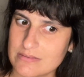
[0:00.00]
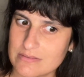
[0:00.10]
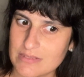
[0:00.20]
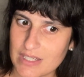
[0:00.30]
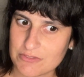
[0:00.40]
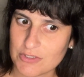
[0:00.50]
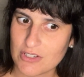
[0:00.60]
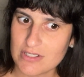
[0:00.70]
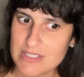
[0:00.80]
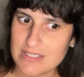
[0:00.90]
I have
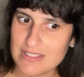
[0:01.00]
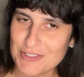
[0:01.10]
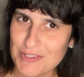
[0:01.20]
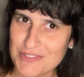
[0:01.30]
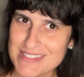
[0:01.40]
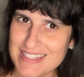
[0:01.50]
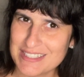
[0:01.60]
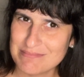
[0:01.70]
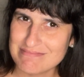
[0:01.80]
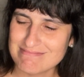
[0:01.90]
forgotten the author's
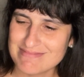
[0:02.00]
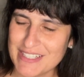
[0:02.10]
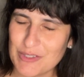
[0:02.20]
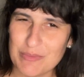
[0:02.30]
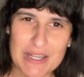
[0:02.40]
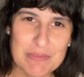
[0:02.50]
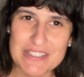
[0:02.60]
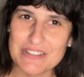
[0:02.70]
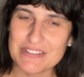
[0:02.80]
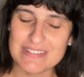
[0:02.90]
name. It'll be up
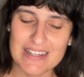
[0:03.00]
here.